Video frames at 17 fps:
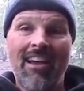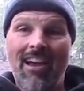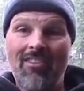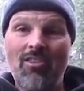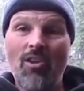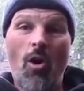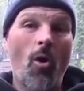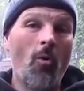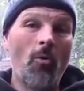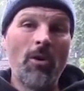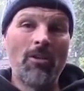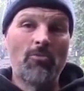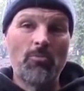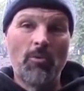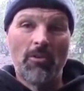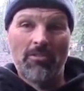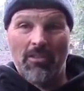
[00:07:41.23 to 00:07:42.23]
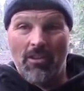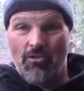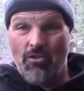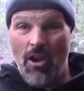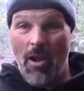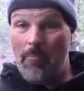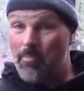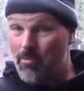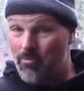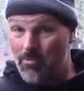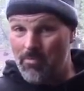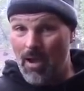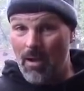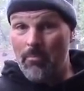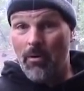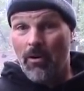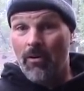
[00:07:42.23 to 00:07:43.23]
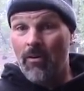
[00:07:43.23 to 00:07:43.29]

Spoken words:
It's always worth the trip. And remember,